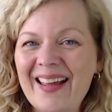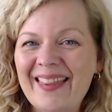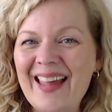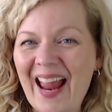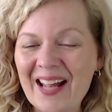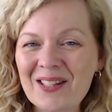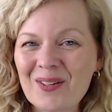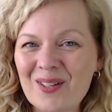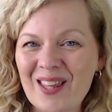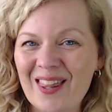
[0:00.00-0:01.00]
the
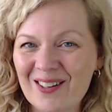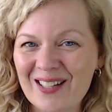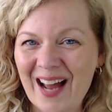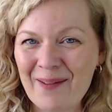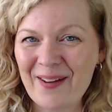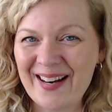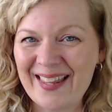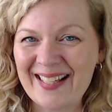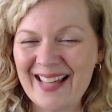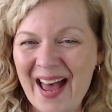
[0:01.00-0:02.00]
answers that they're typing in
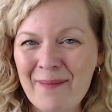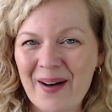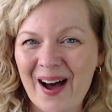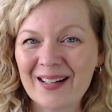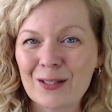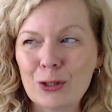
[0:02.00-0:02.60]
the chat box